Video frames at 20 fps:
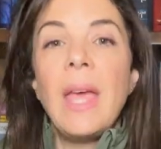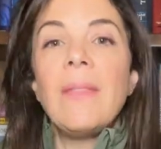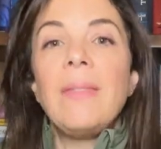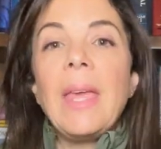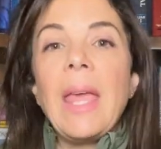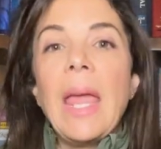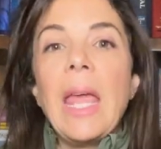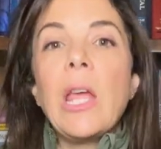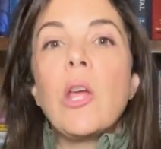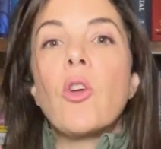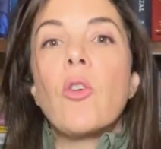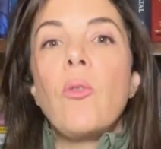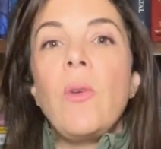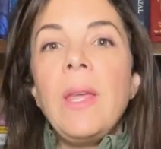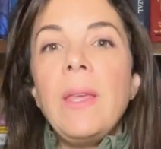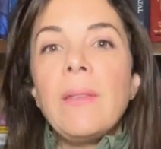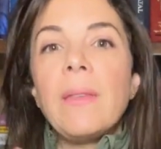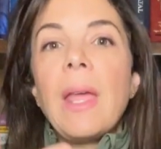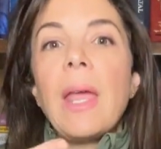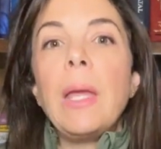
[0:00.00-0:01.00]
the
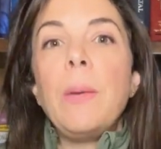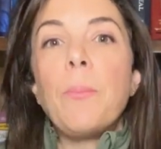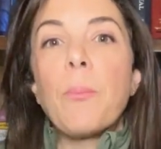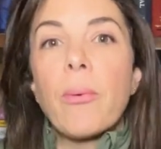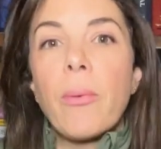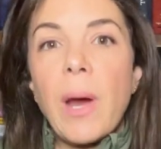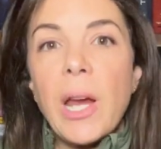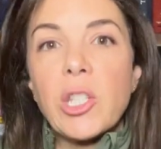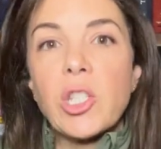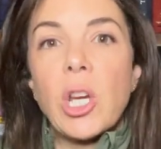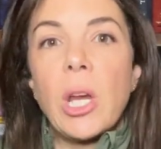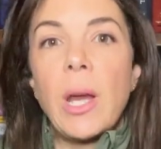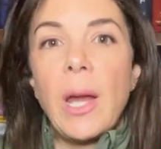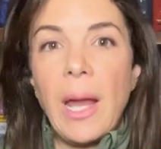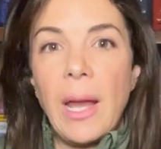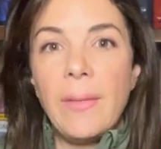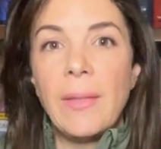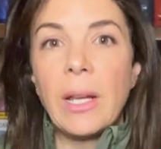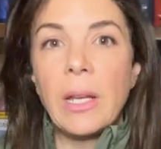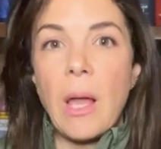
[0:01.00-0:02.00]
increase in
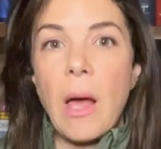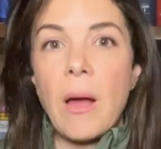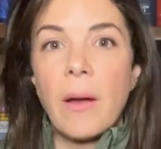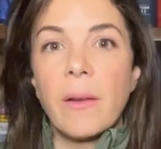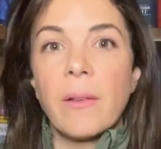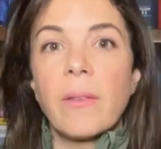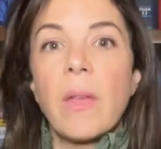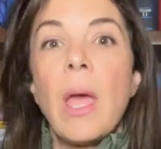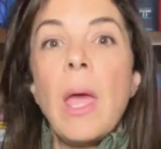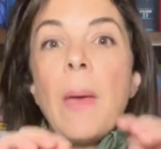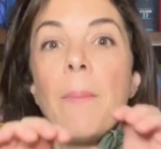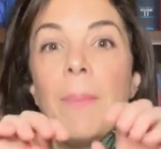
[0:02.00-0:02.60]
pressure in the lungs